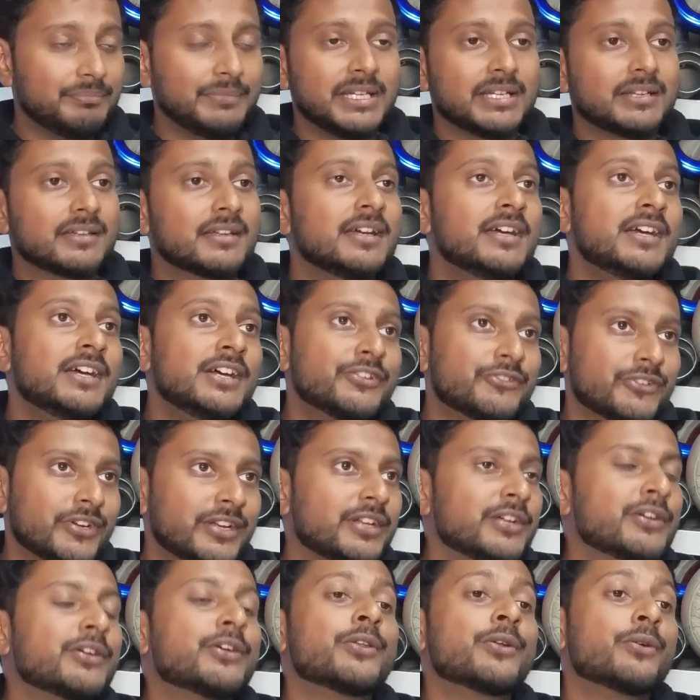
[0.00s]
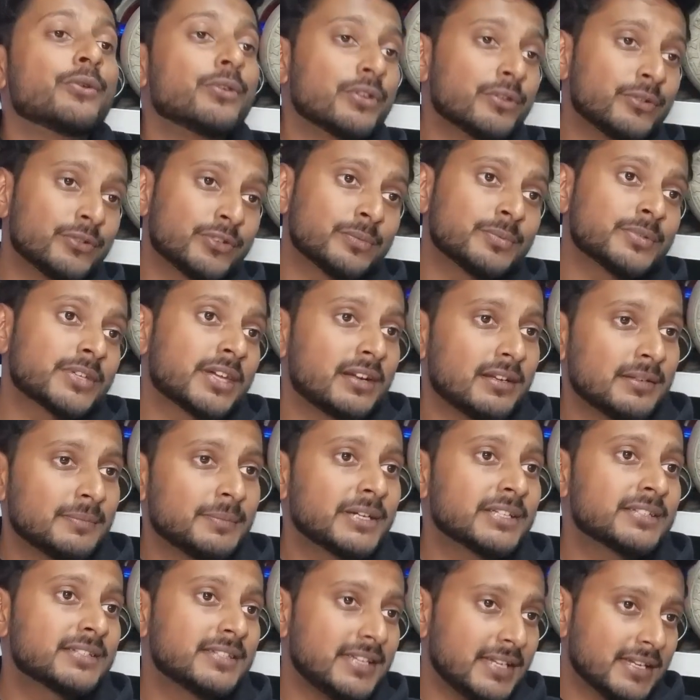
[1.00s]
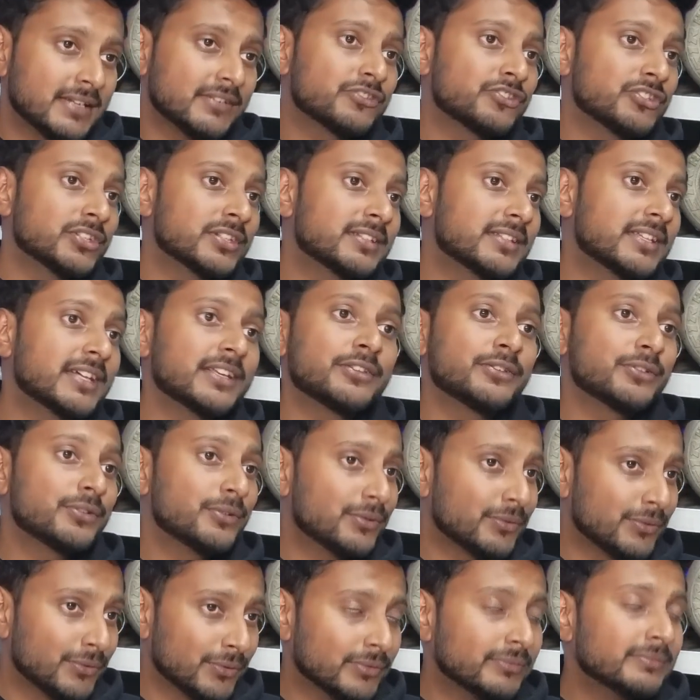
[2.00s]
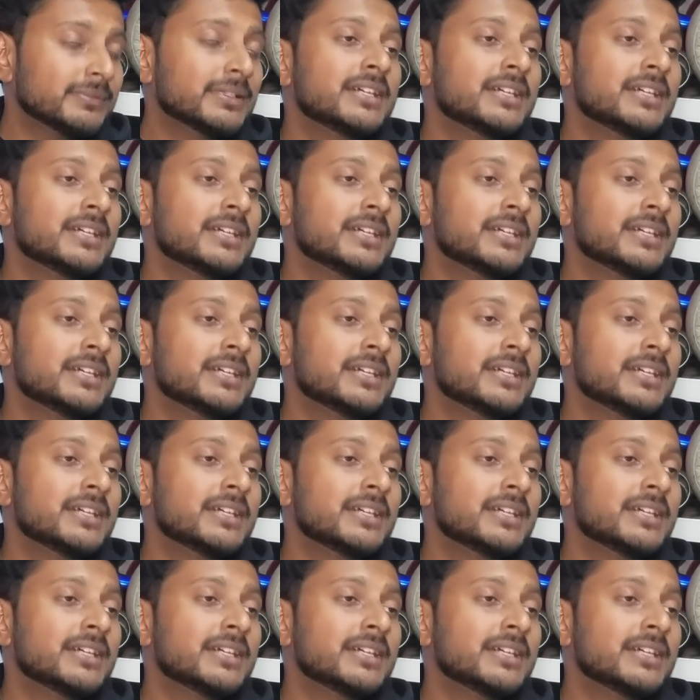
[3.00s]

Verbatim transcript: make trying to grow youtube channels by saying shit that you don't know